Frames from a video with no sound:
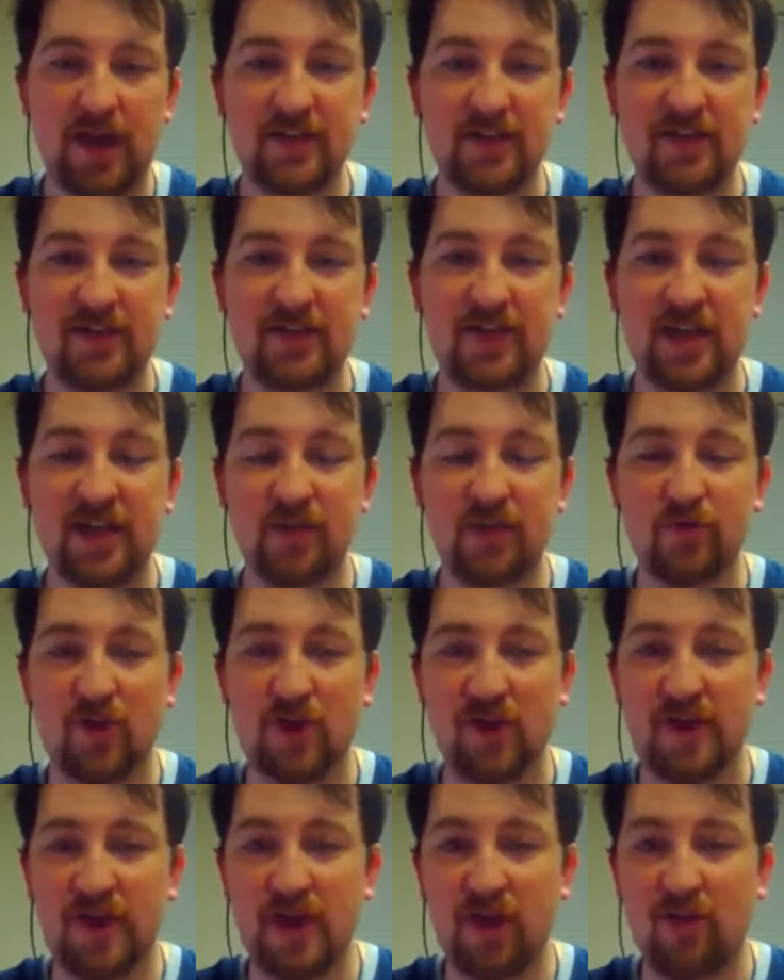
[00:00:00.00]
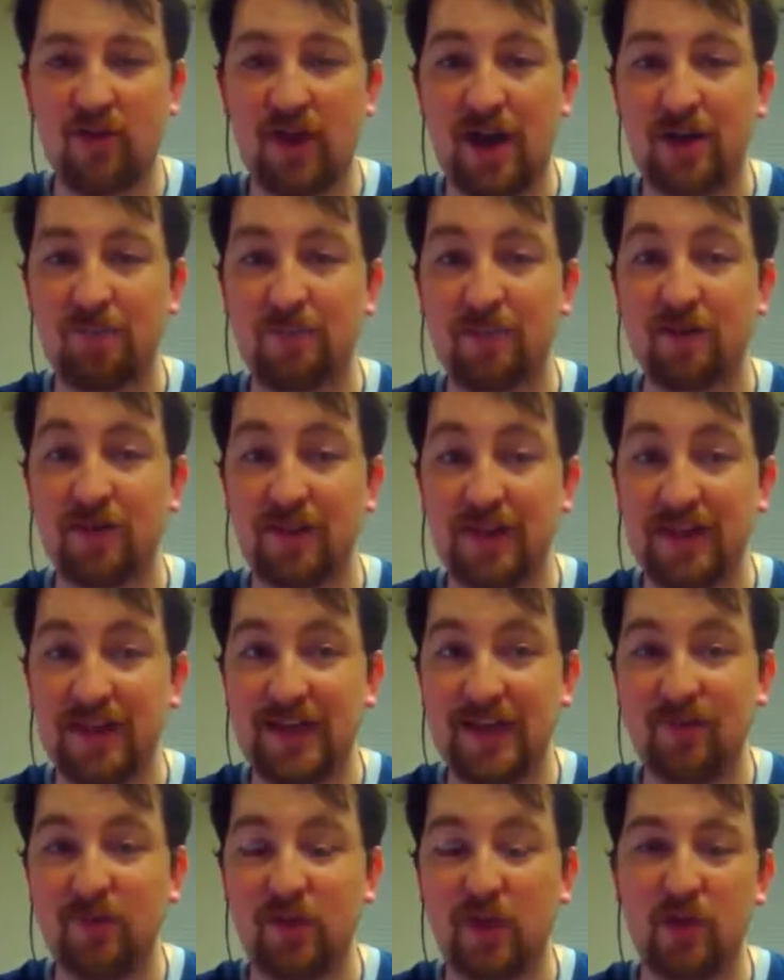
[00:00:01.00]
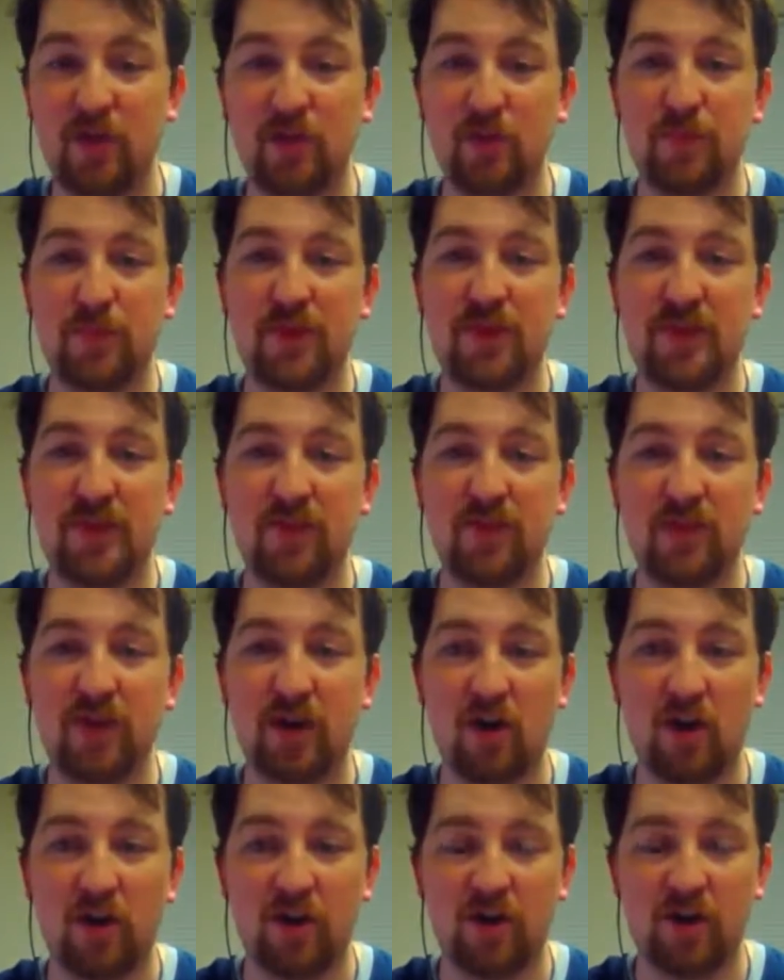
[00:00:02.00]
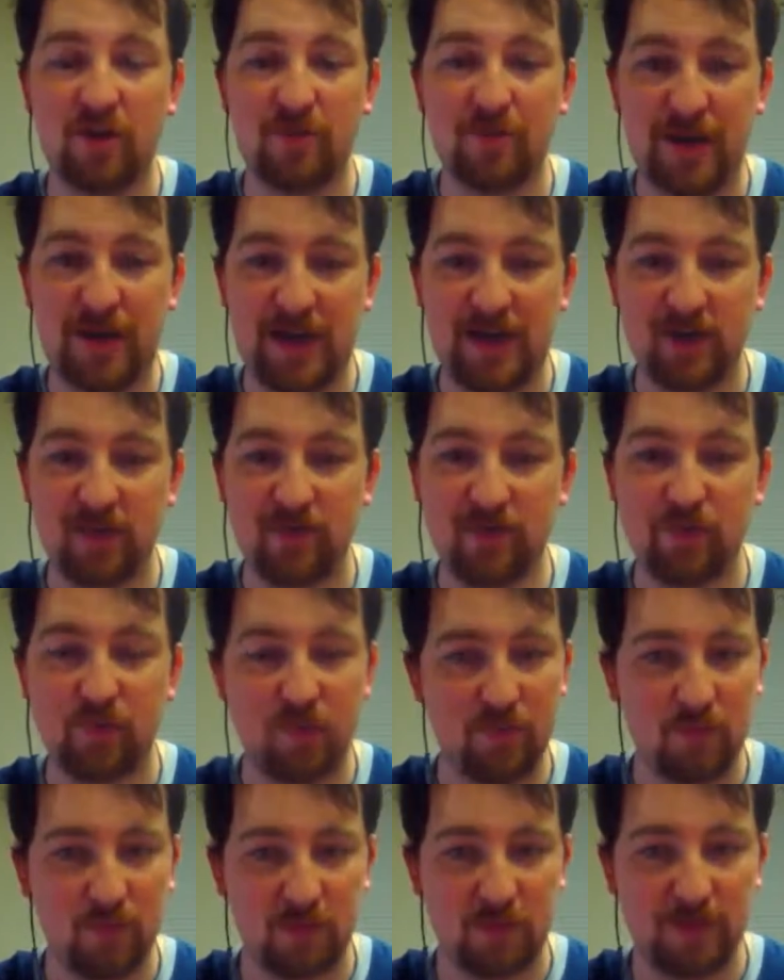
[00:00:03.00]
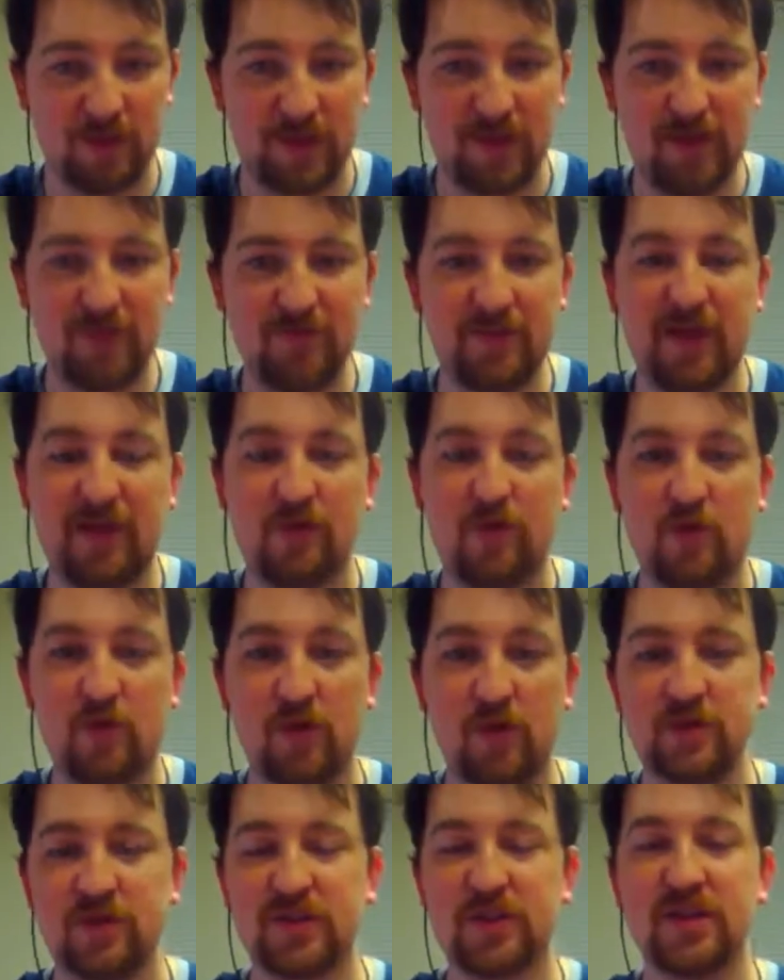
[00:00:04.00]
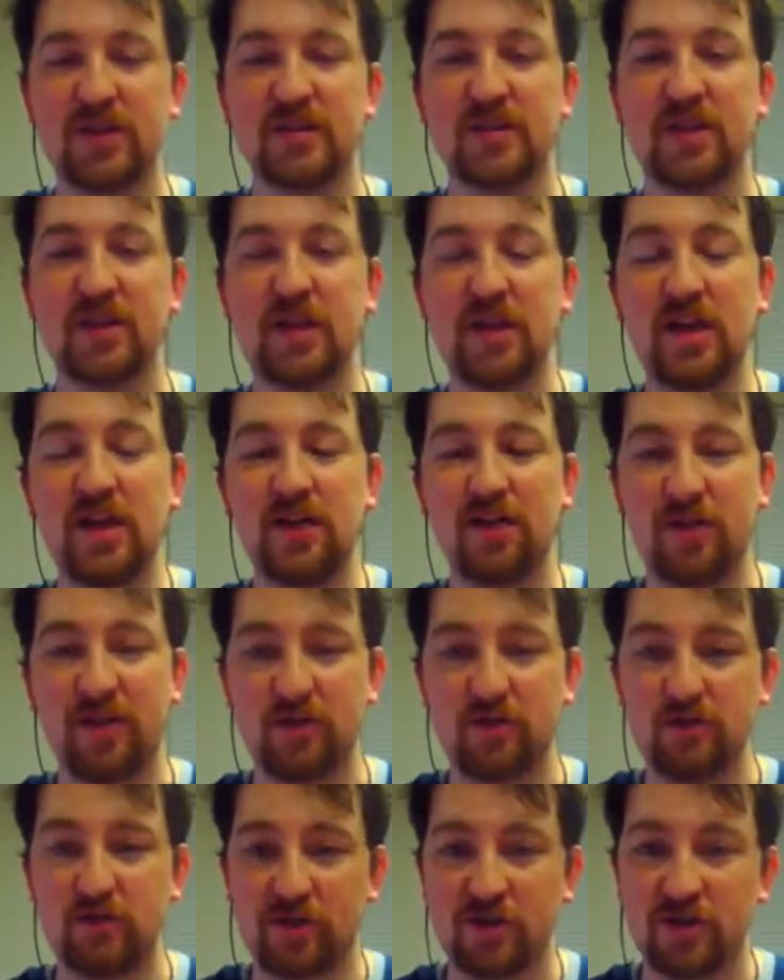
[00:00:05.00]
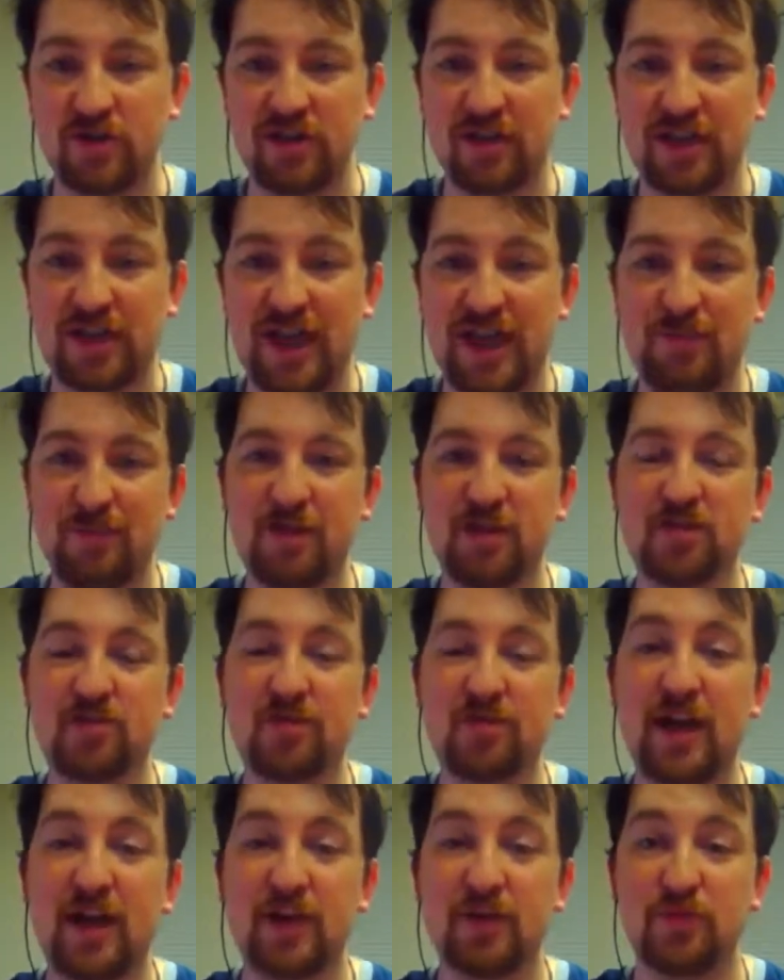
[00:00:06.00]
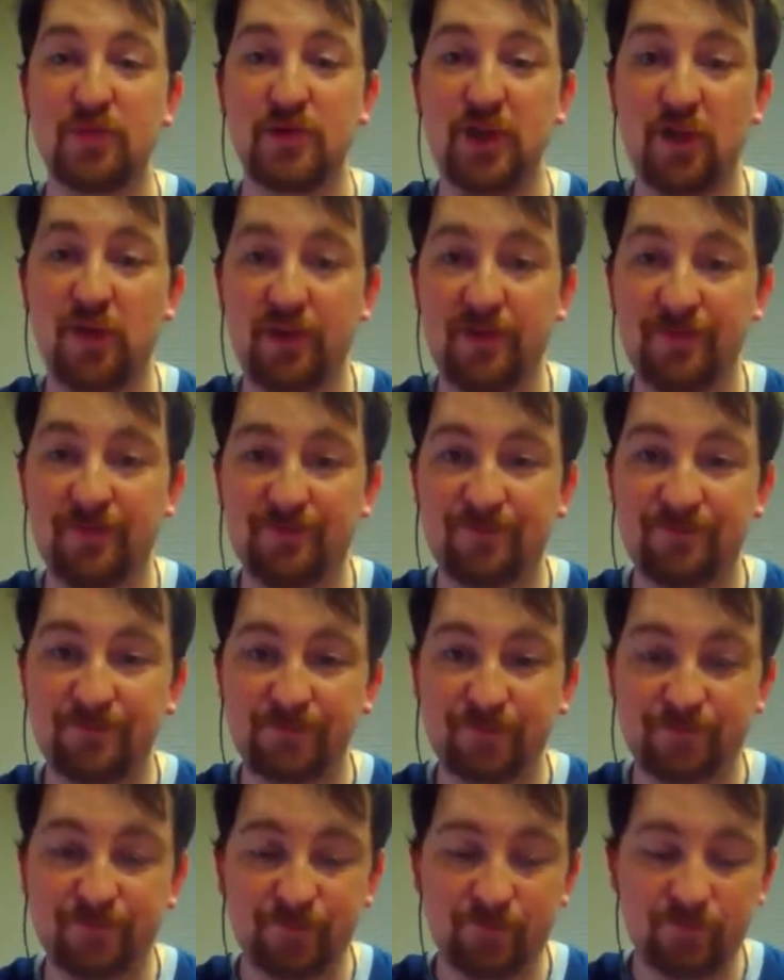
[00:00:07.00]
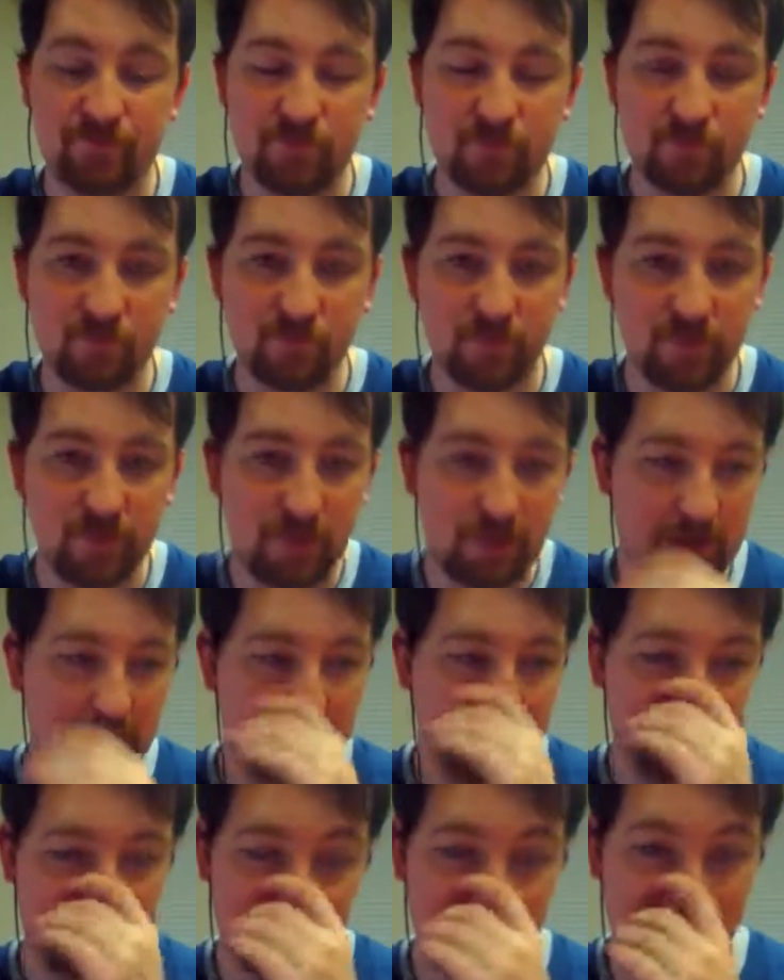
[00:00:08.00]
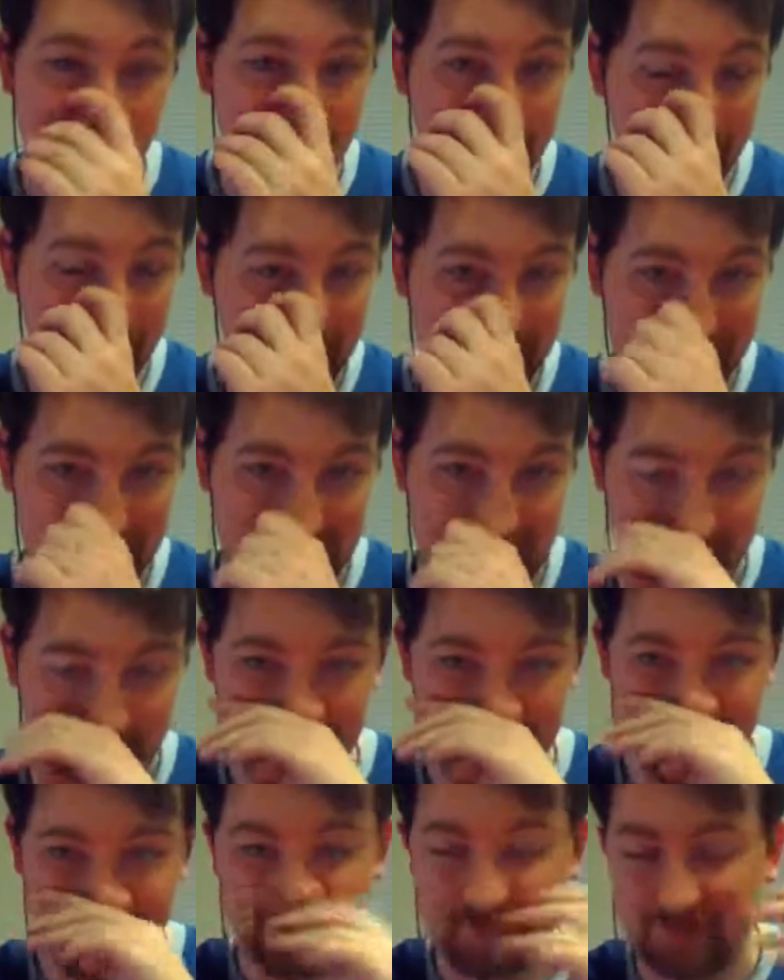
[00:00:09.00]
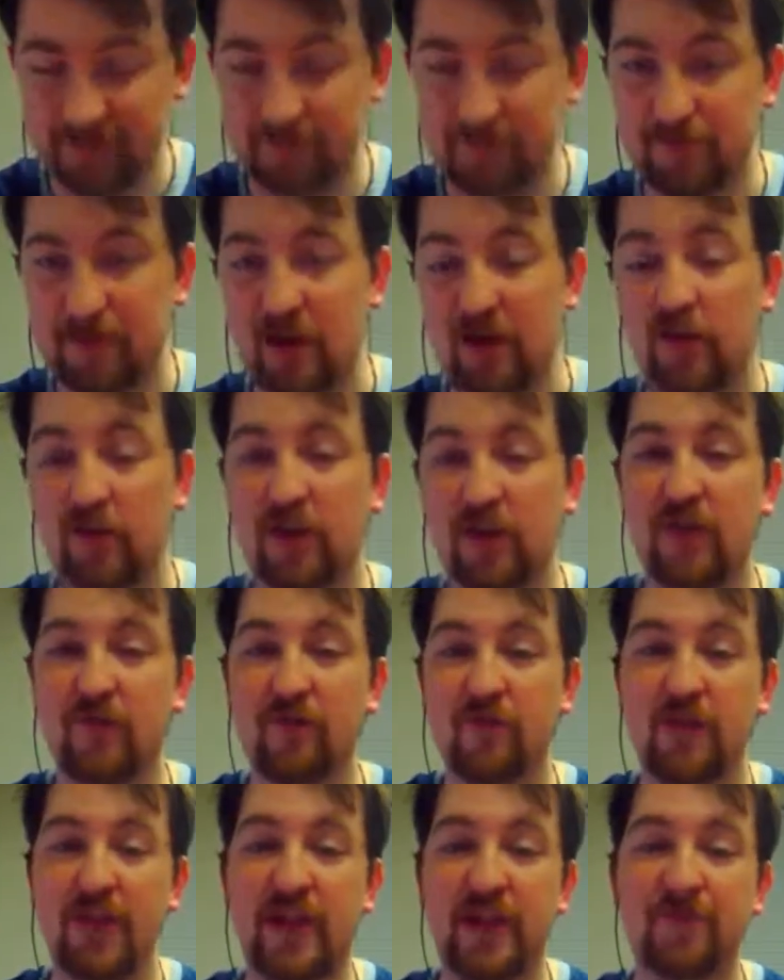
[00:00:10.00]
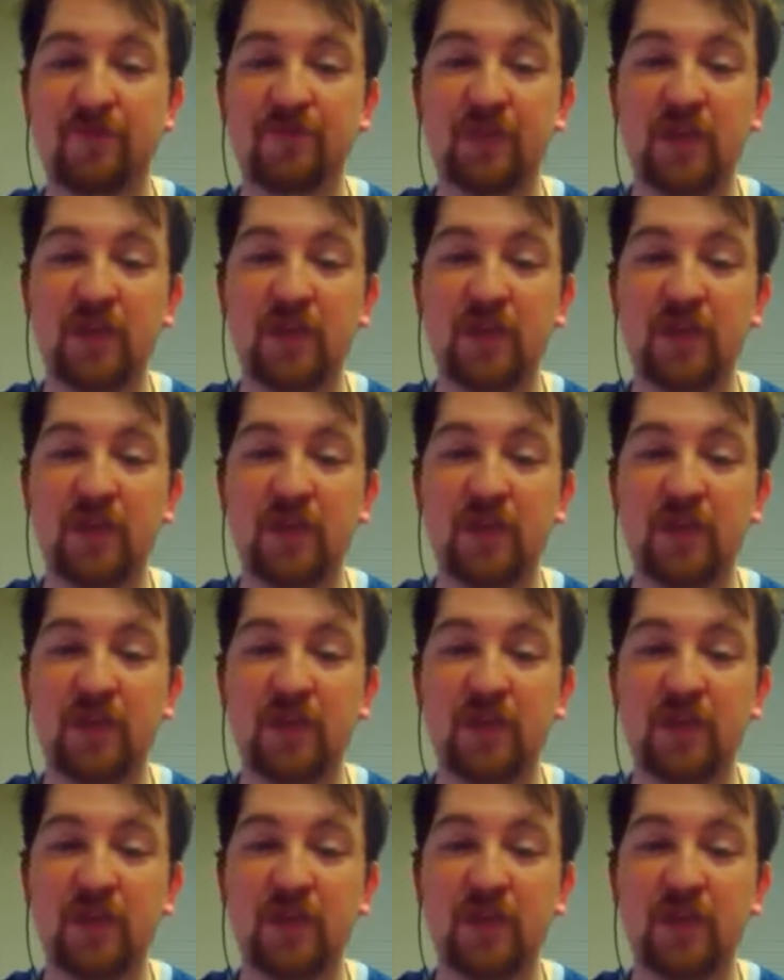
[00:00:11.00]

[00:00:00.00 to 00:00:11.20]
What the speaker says: As it stands right now, I believe that we will be giving our panel one more time. That, of course, is the destruction of the game industry as we know it. So be on the lookout for that.